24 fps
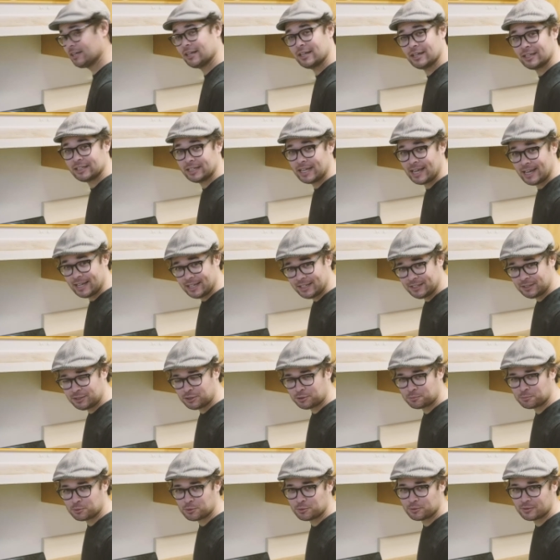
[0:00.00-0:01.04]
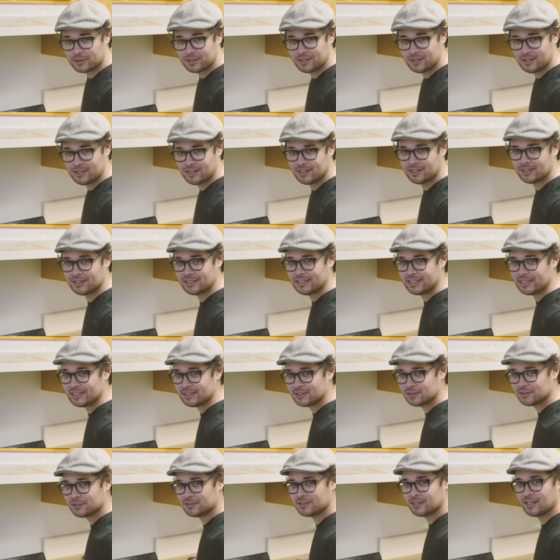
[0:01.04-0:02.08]
an A smoothie
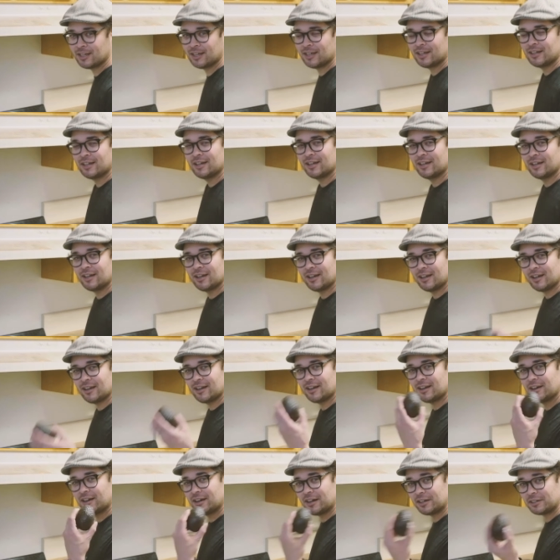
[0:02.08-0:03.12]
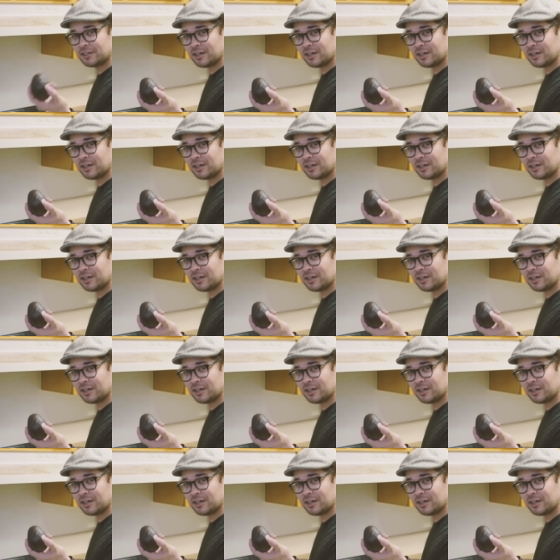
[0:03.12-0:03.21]
is an